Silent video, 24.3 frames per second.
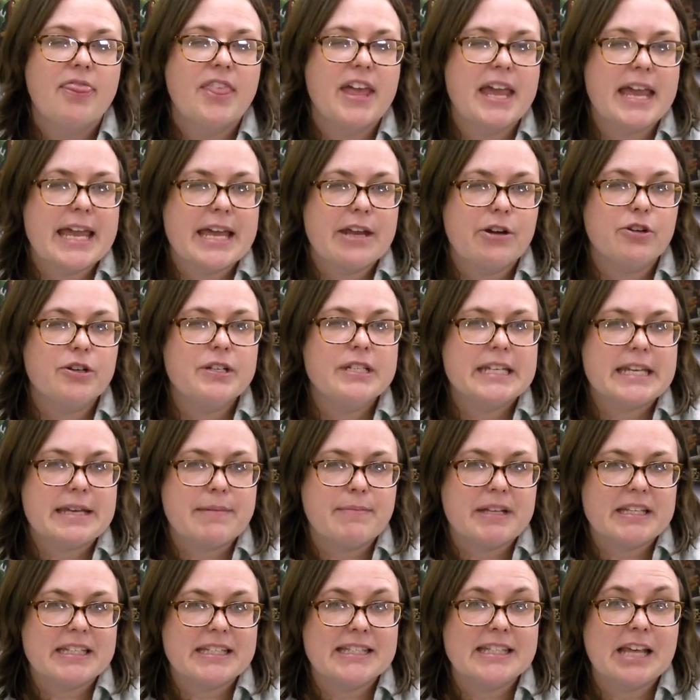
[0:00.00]
the inner
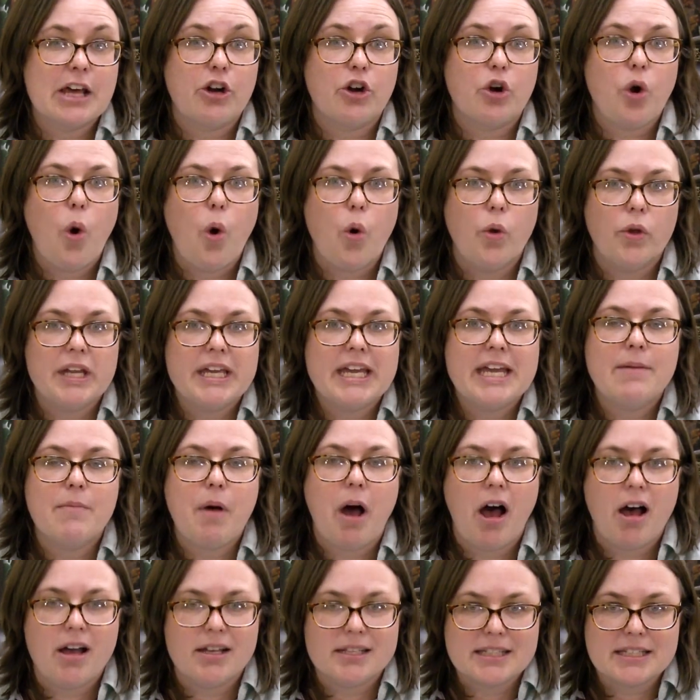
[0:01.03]
demons that are holding
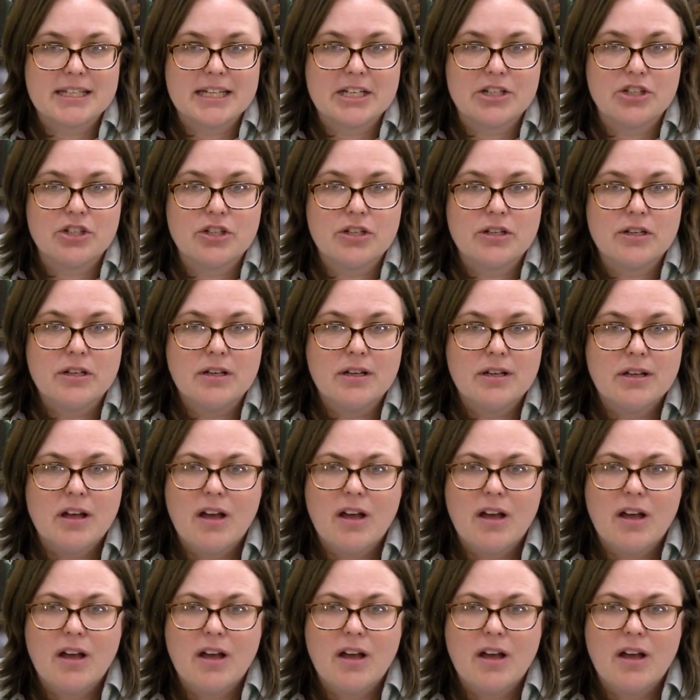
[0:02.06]
him hostage.